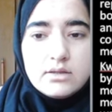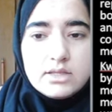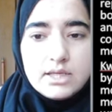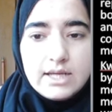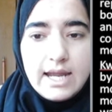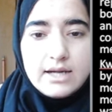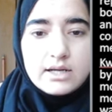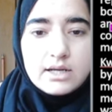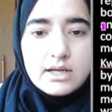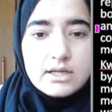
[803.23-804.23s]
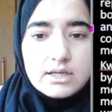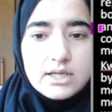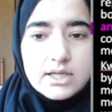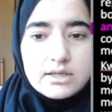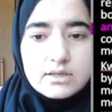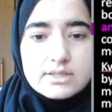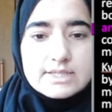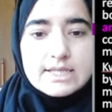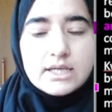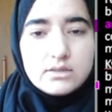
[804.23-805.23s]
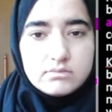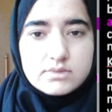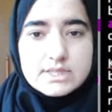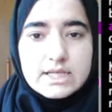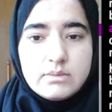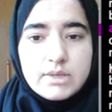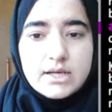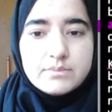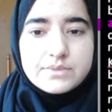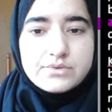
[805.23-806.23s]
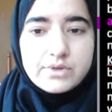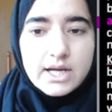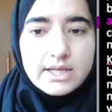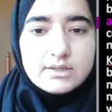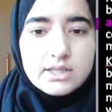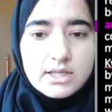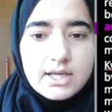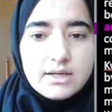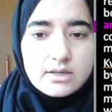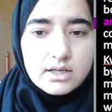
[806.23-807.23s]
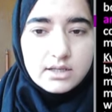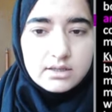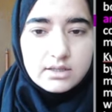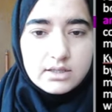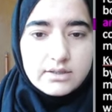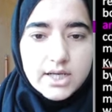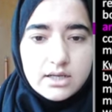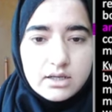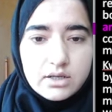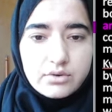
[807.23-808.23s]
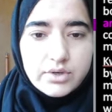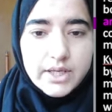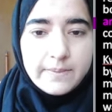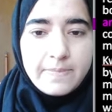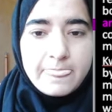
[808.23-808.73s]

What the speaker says: thin and wrinkled skin becomes dry, thin and wrinkled, okay.